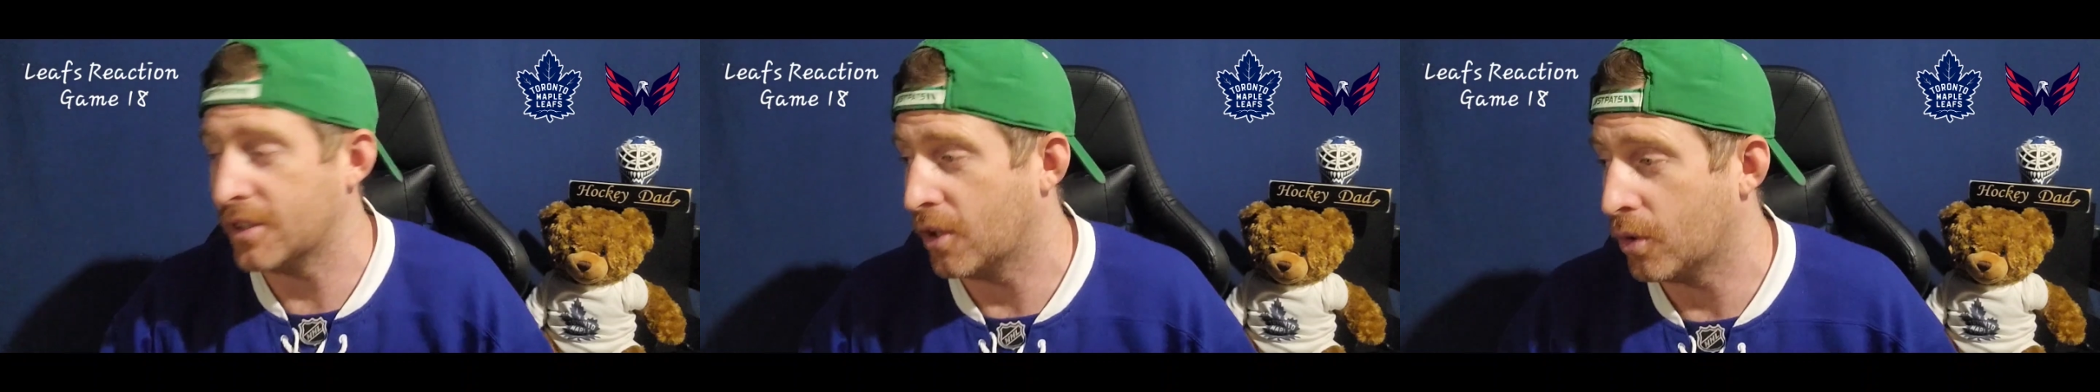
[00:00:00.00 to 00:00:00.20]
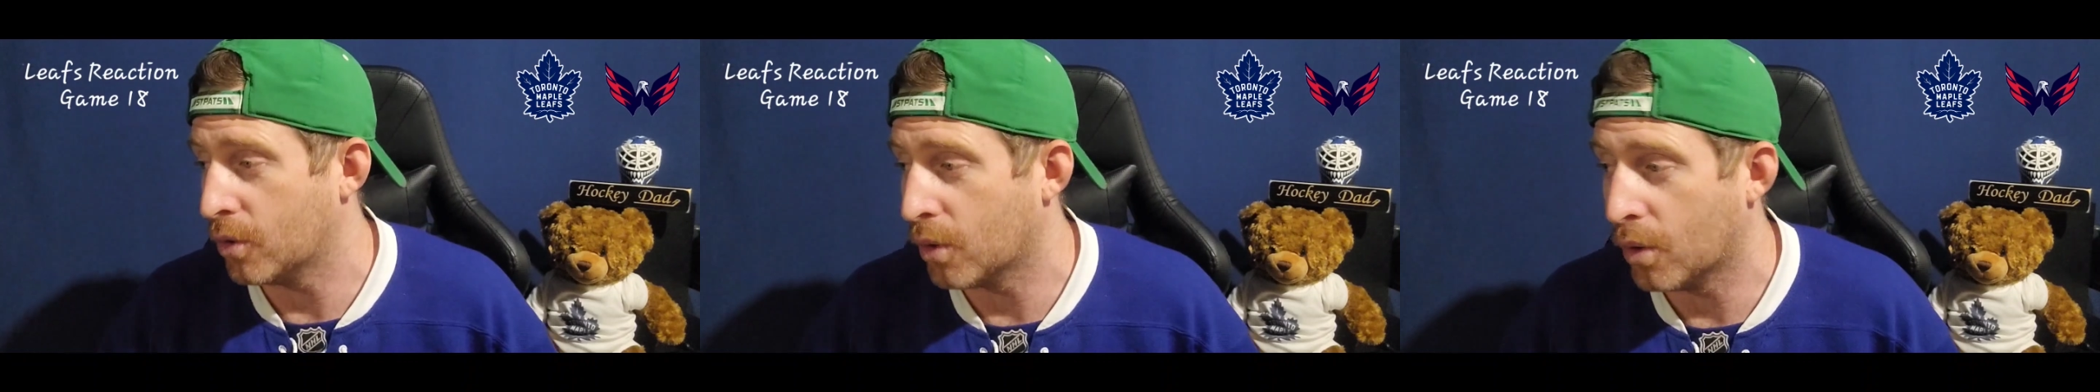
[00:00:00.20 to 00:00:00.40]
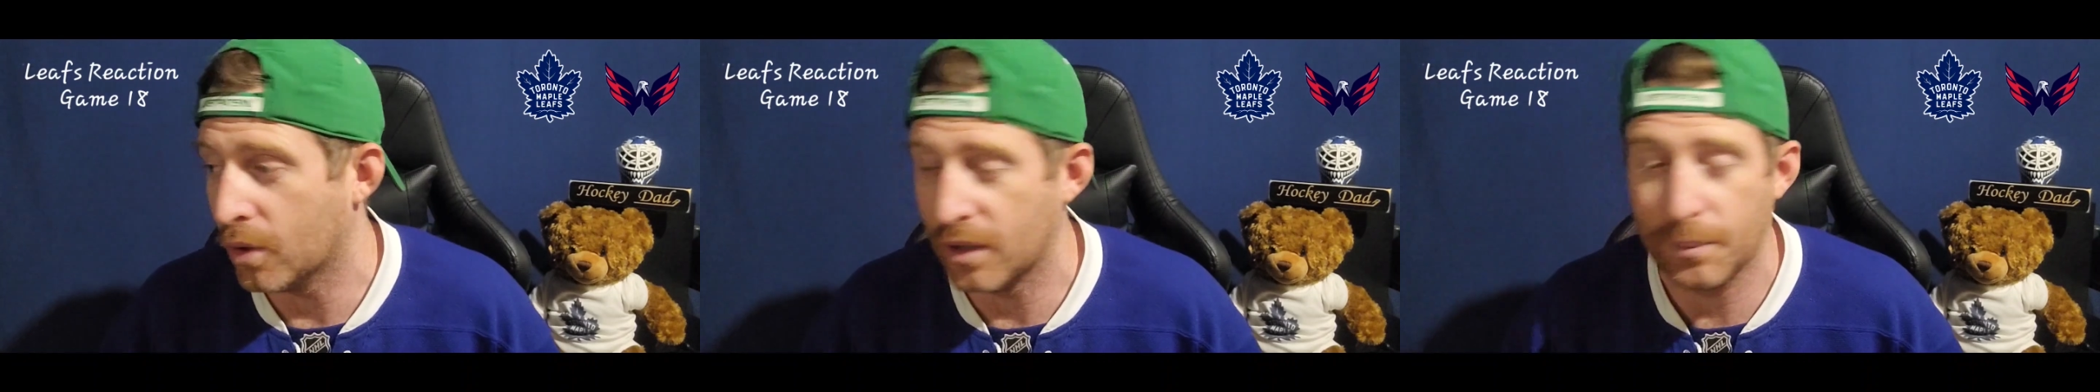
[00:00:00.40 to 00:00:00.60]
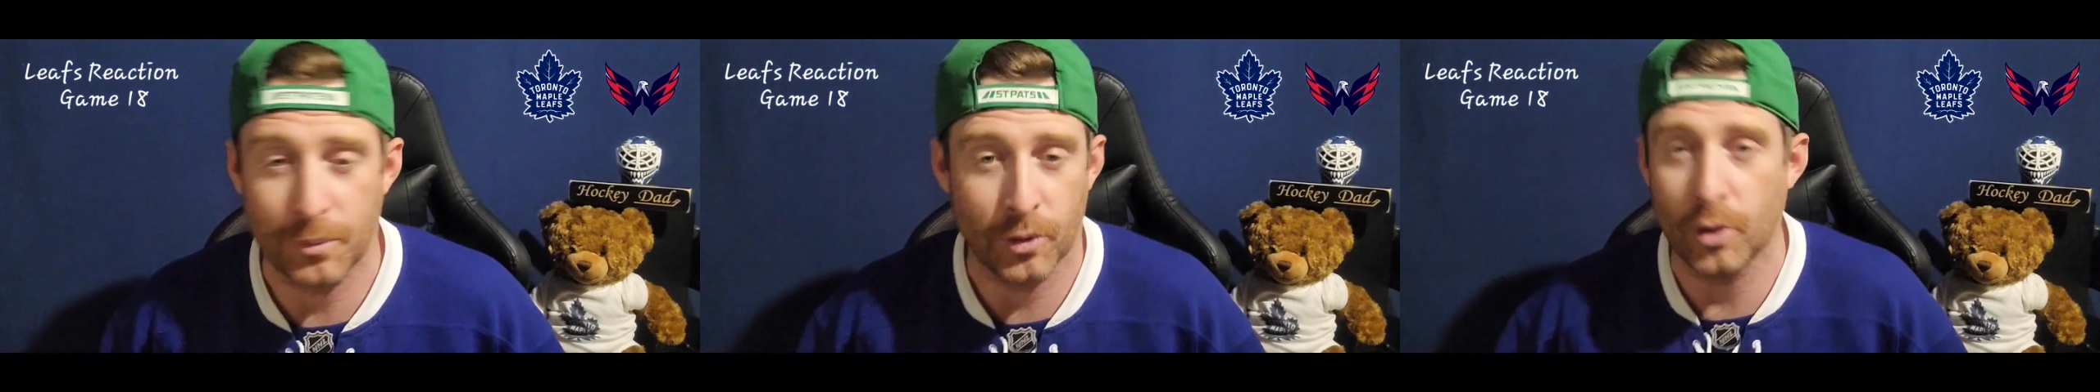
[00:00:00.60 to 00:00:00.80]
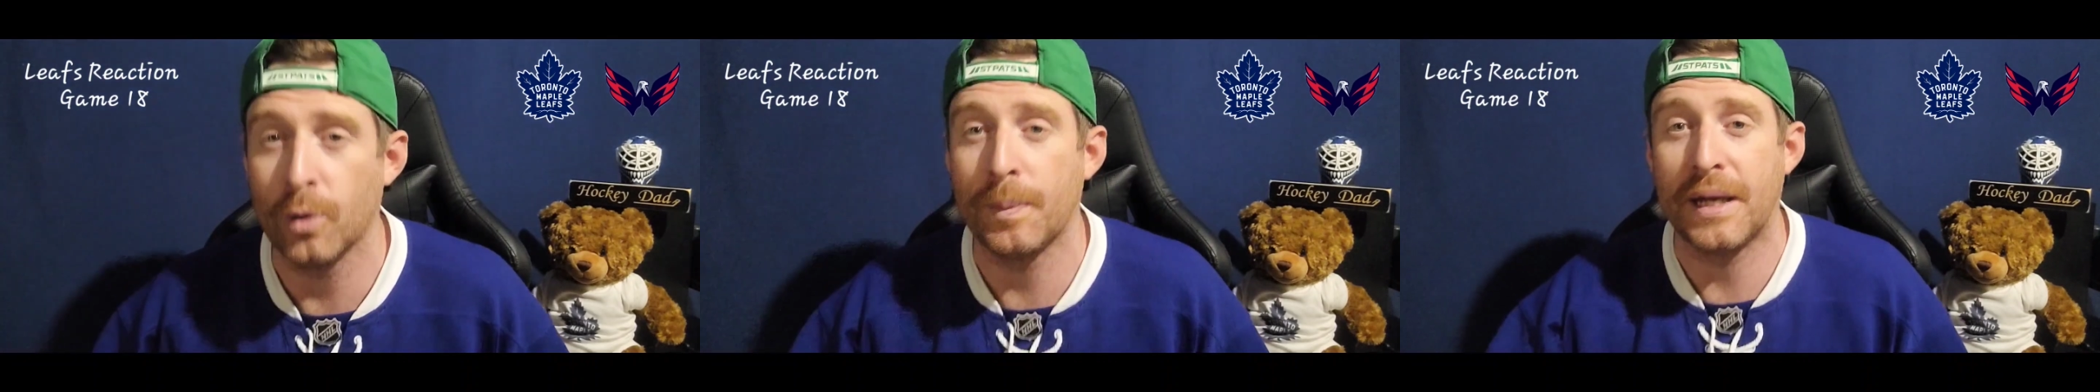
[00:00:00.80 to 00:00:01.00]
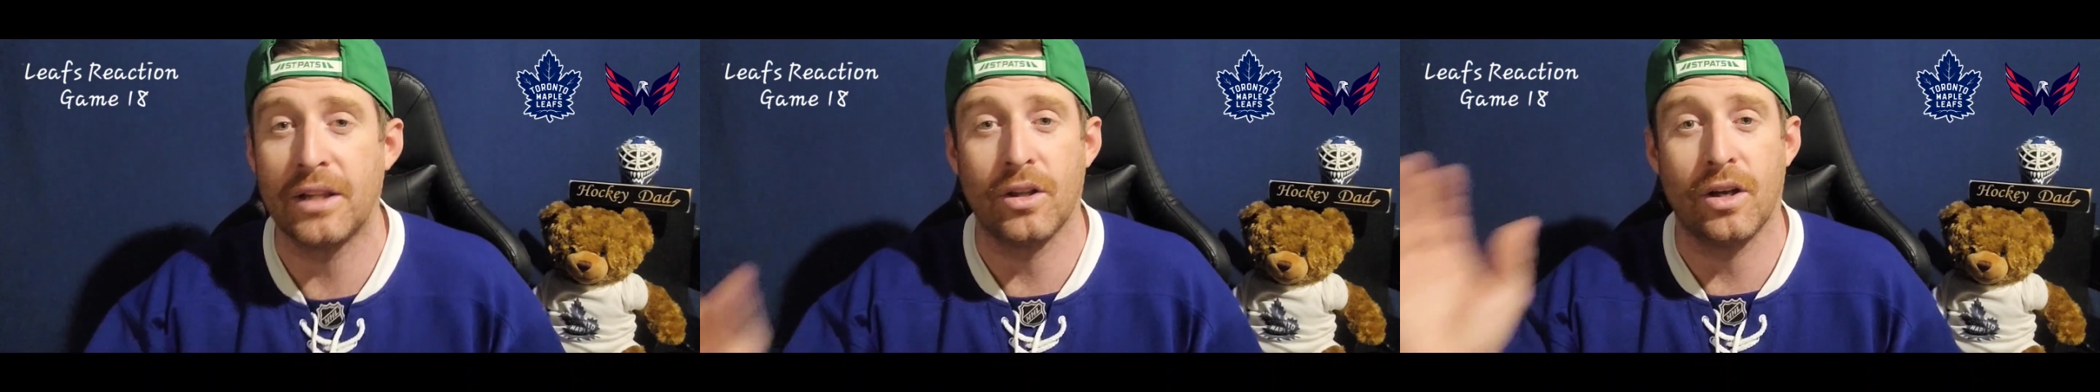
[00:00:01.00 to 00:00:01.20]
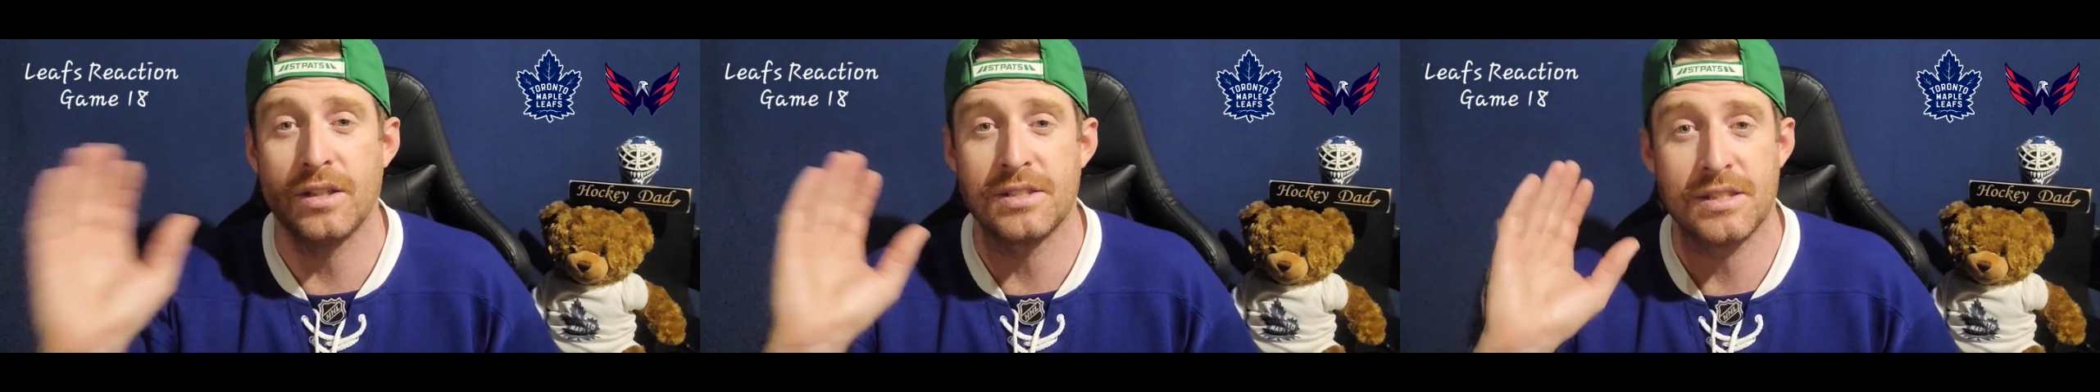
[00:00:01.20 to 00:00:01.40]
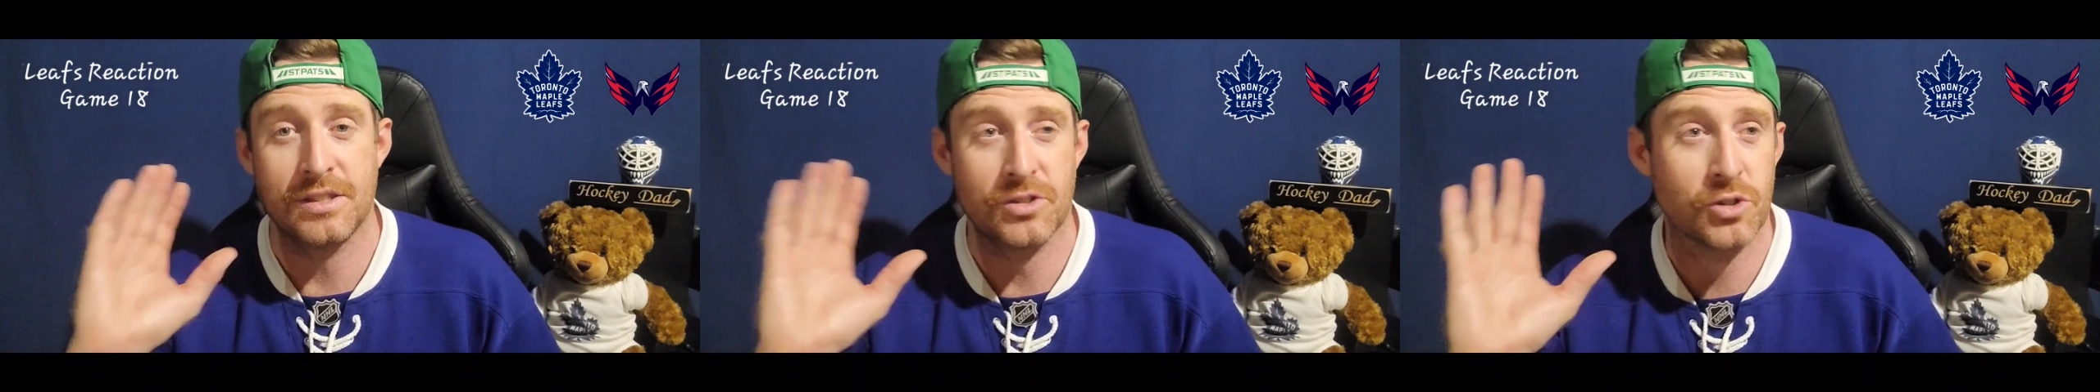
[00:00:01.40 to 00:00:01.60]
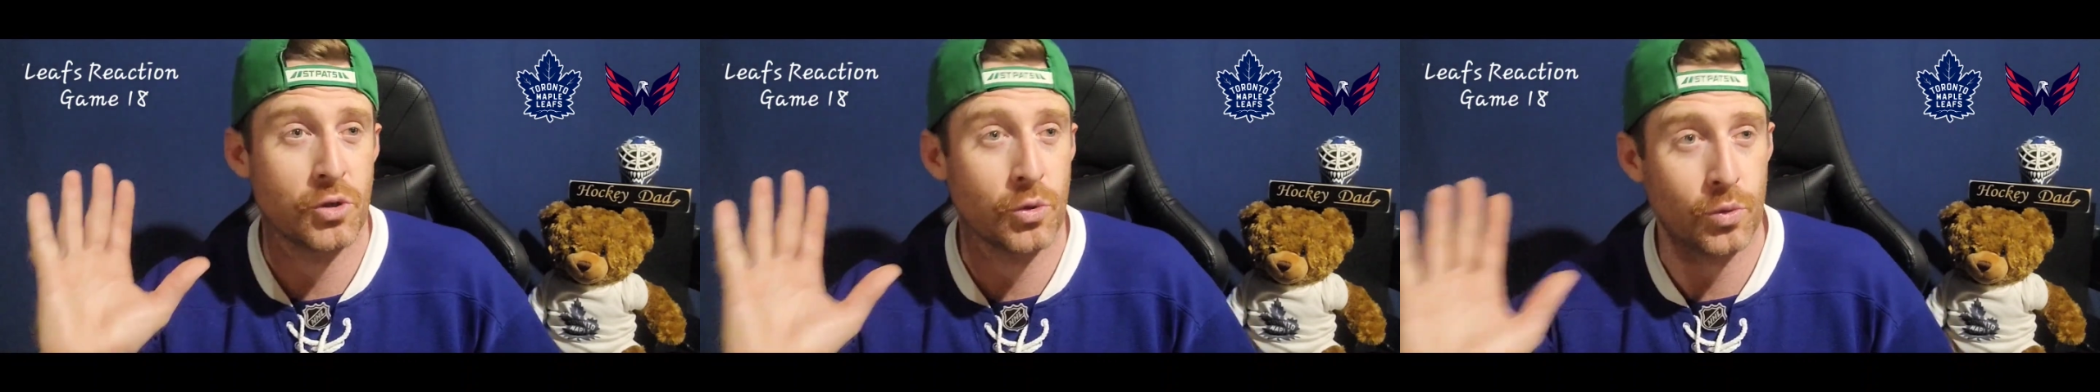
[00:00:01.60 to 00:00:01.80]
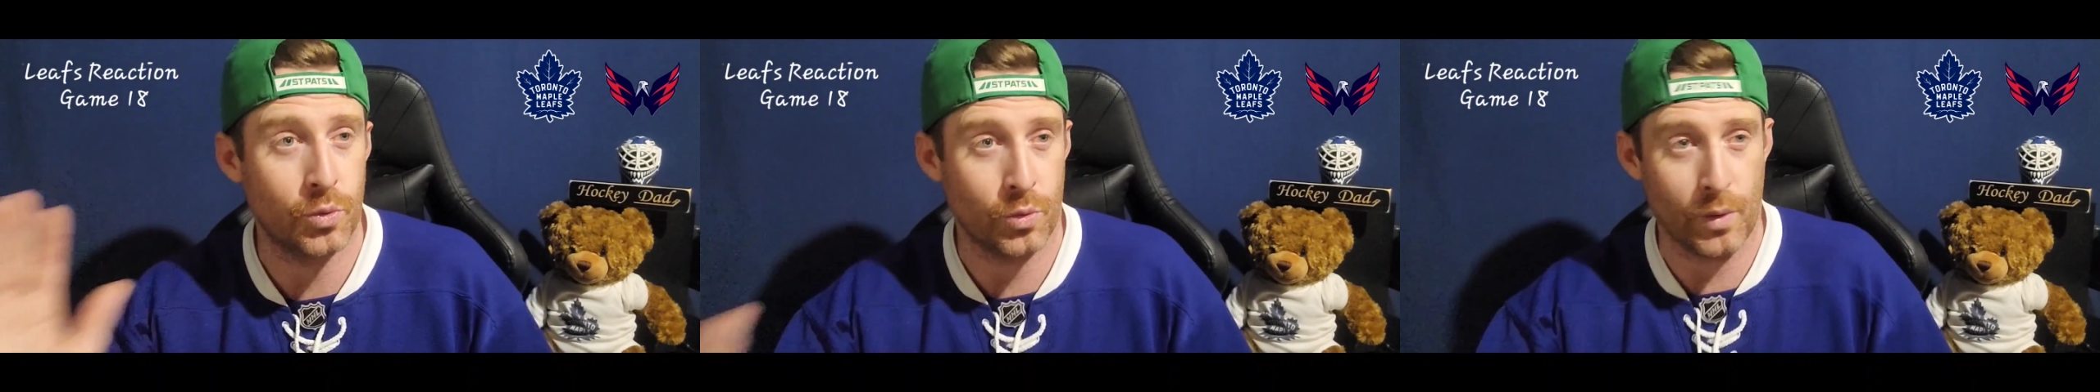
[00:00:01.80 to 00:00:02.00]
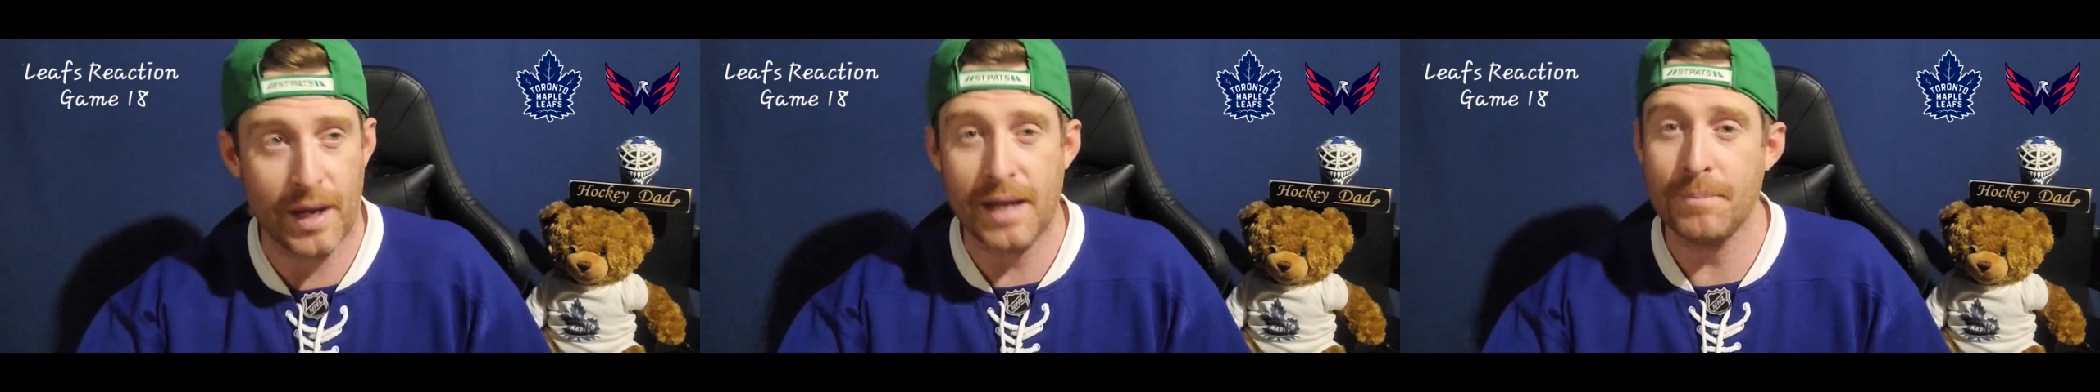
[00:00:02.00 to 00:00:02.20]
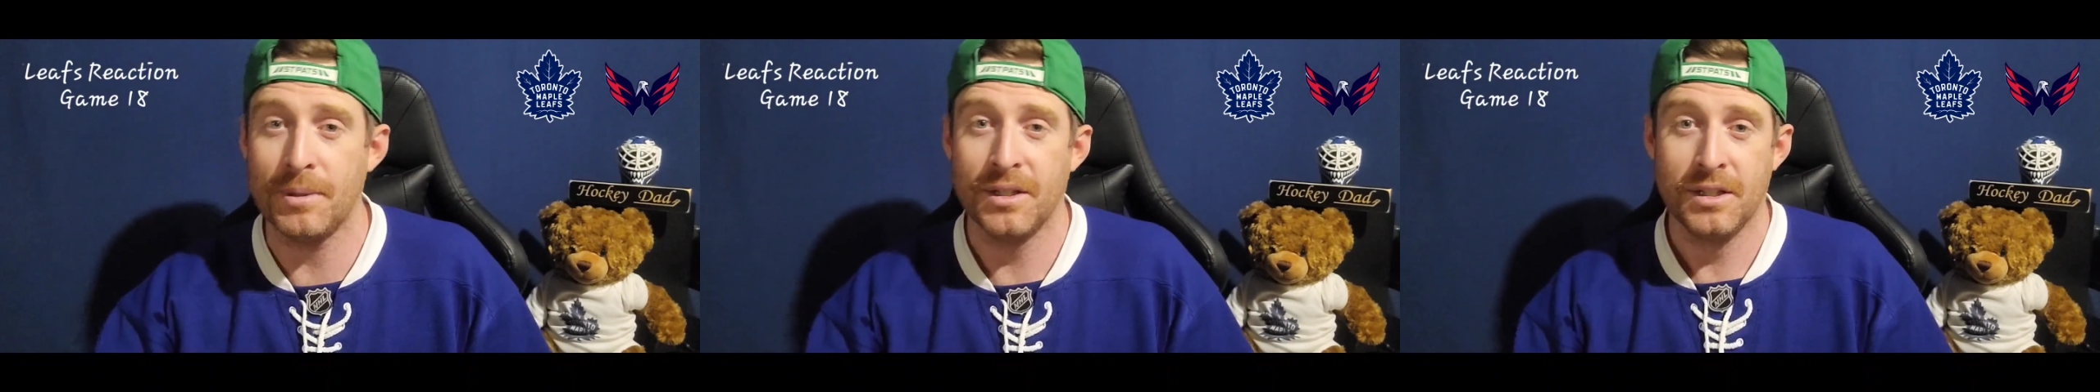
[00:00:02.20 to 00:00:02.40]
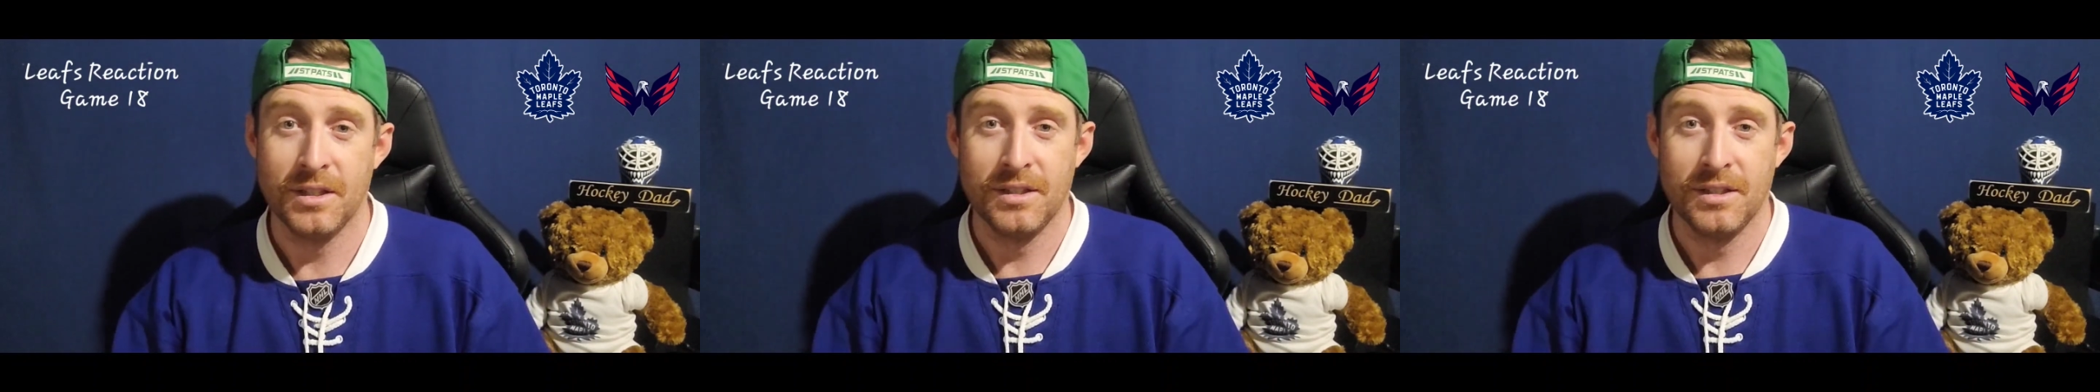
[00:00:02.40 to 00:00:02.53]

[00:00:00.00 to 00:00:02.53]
it no goal, and Berube lost his crap.